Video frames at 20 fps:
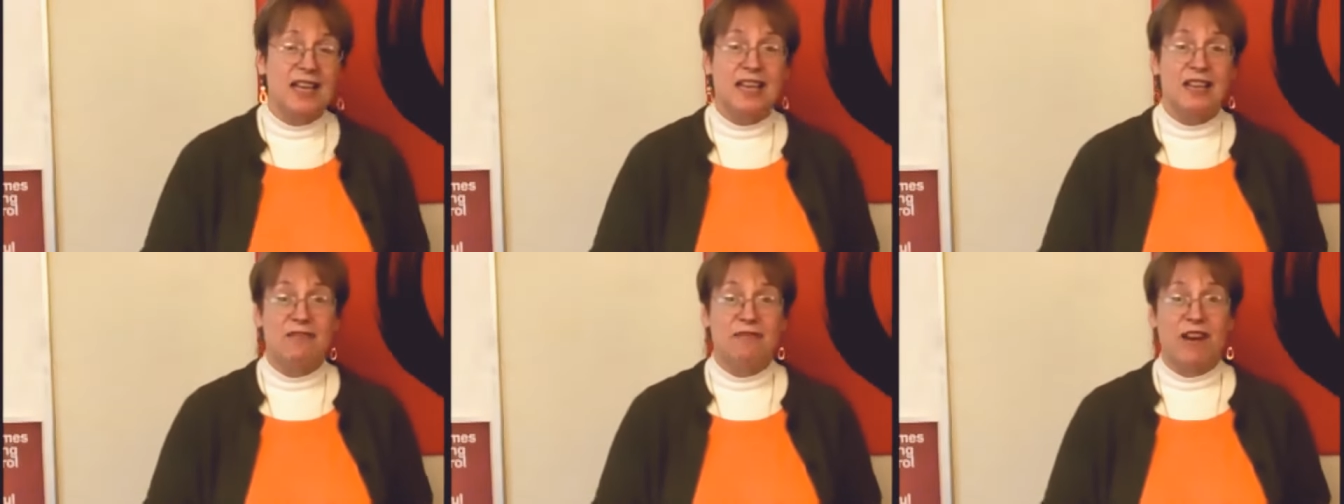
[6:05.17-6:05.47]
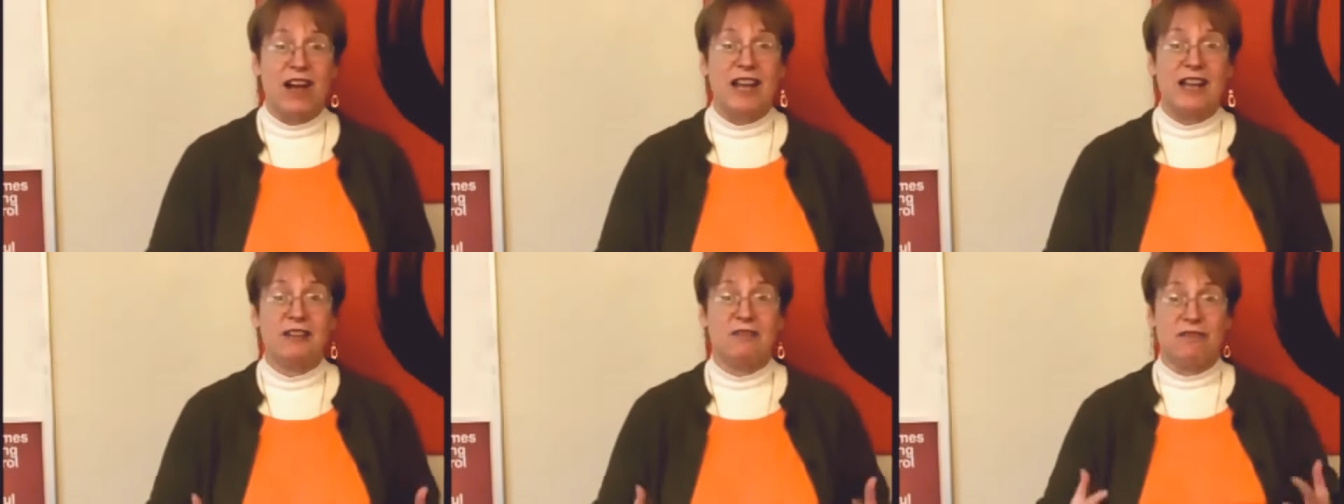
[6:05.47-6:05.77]

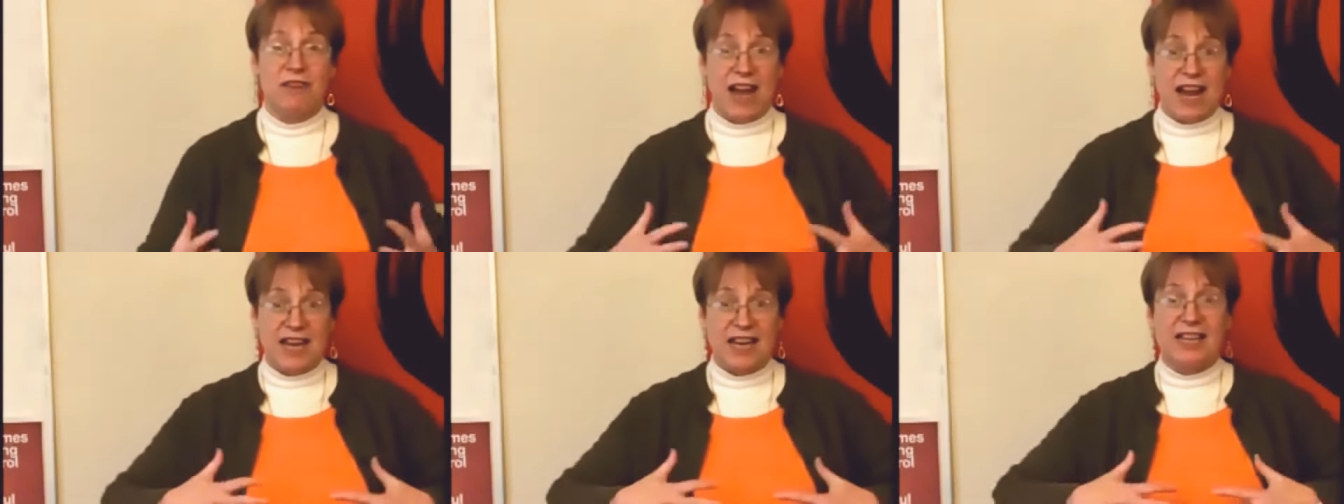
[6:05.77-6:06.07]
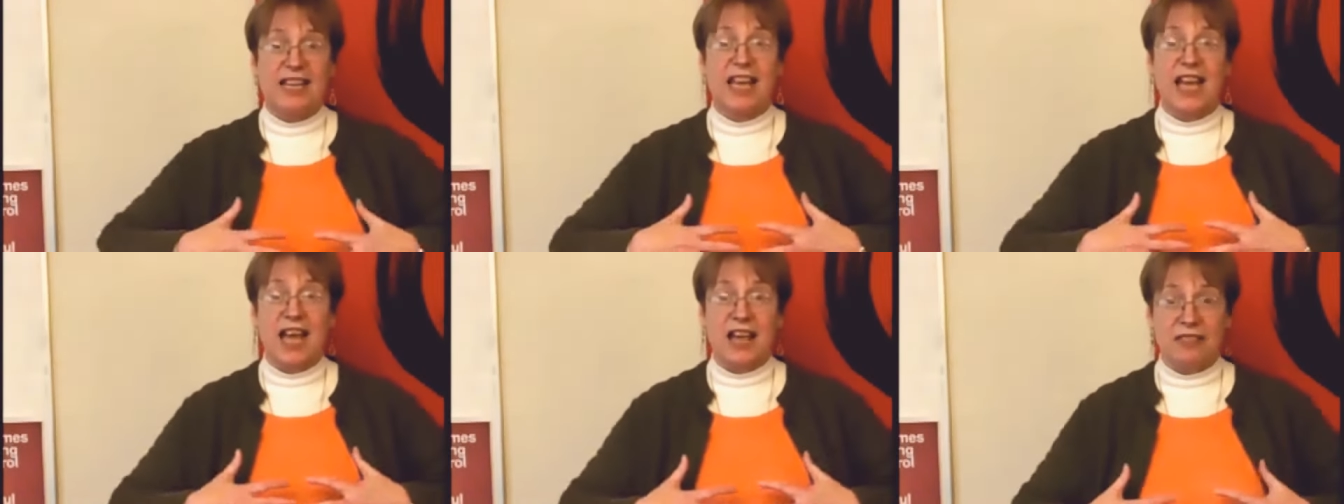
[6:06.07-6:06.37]
if I invite
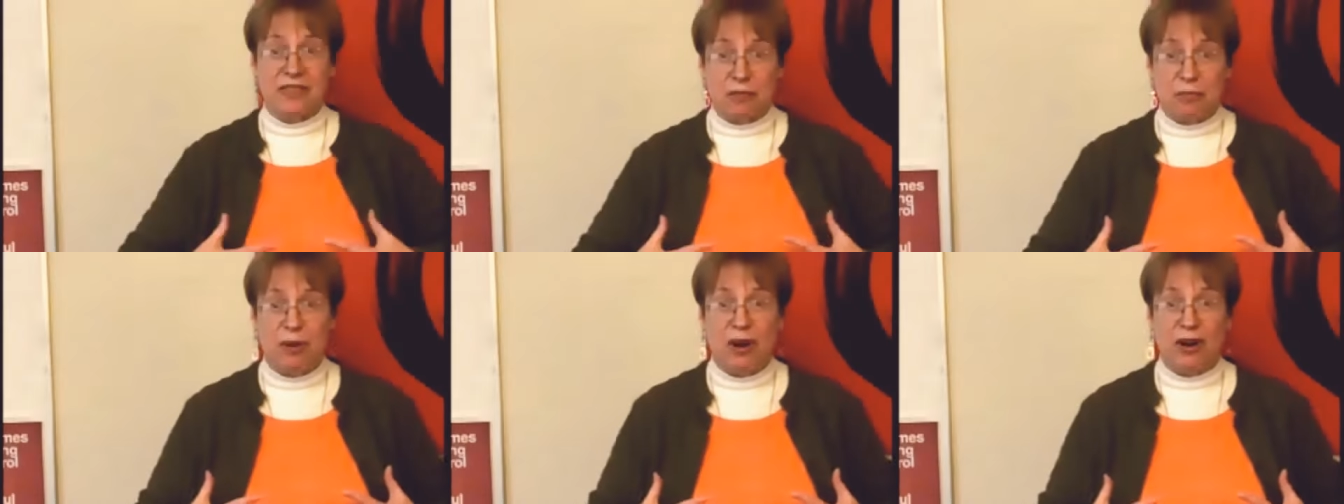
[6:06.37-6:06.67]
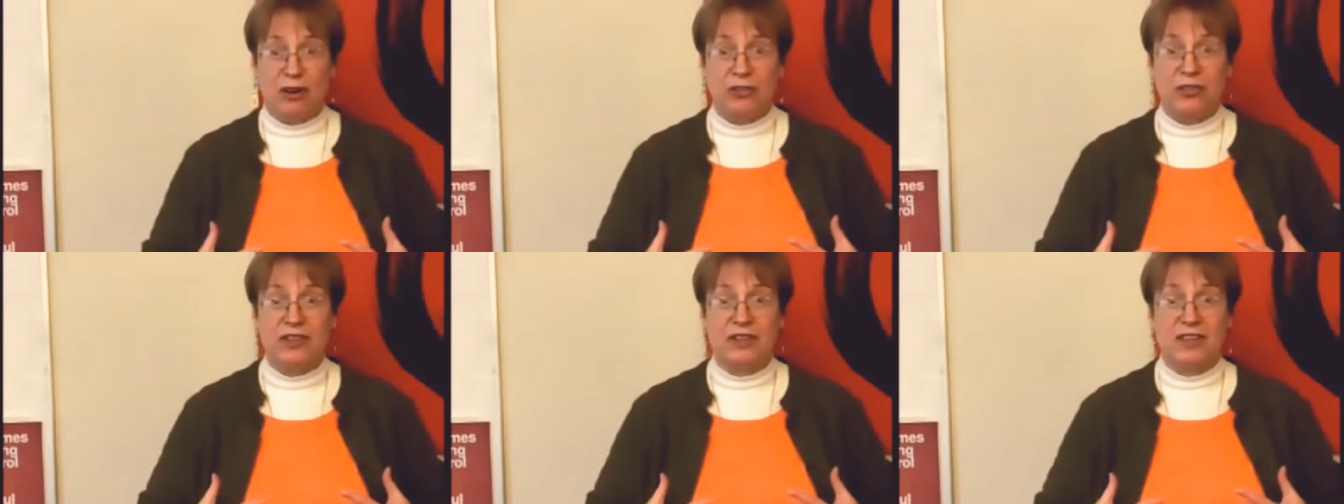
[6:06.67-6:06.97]
again the
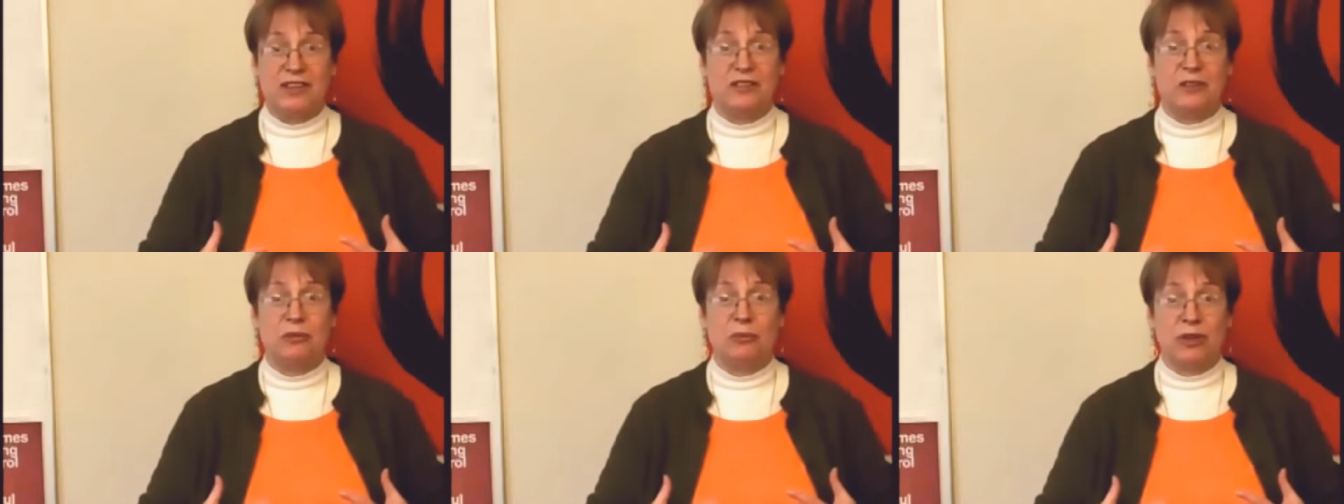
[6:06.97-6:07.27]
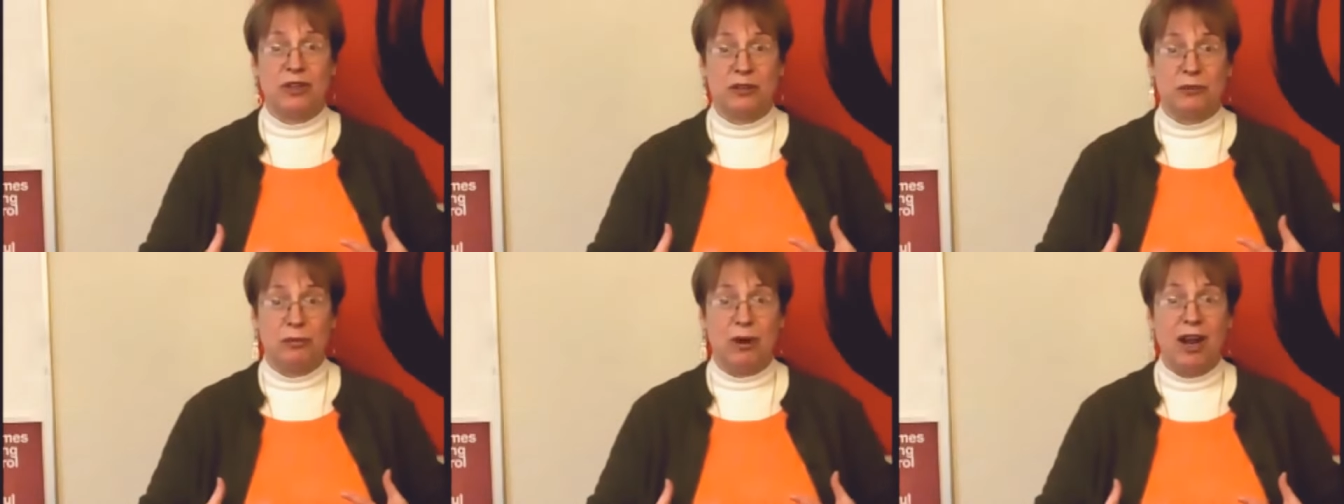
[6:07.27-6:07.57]
part that doesn't
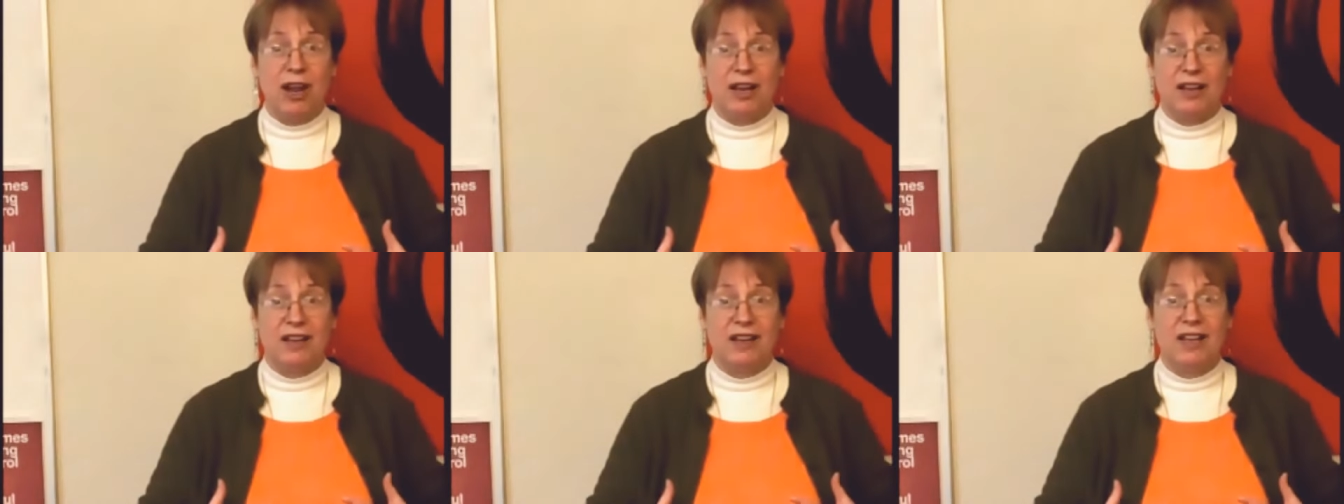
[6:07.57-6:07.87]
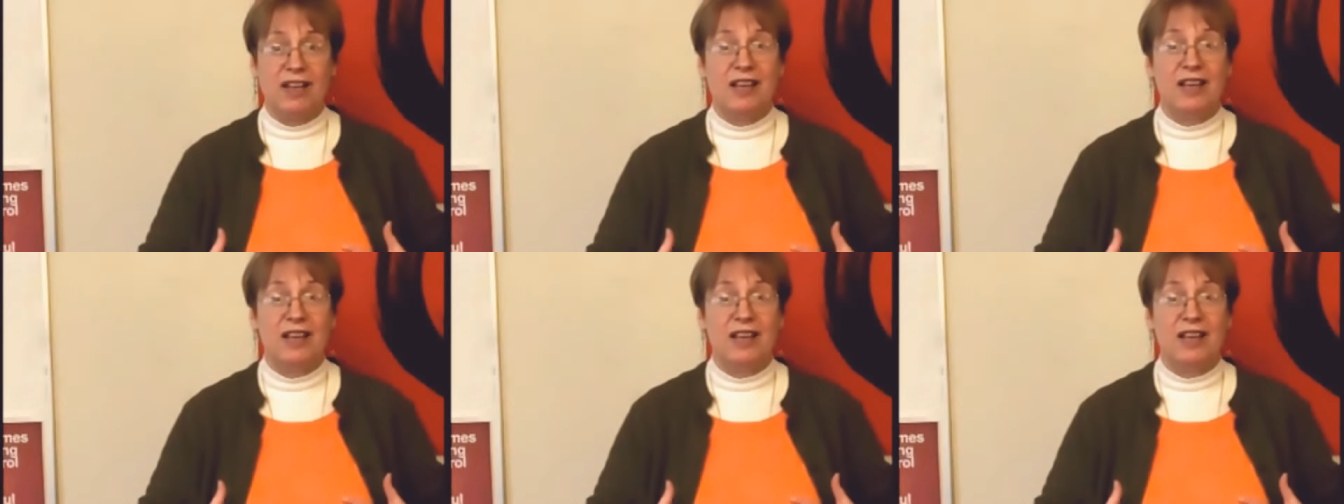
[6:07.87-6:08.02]
want to write,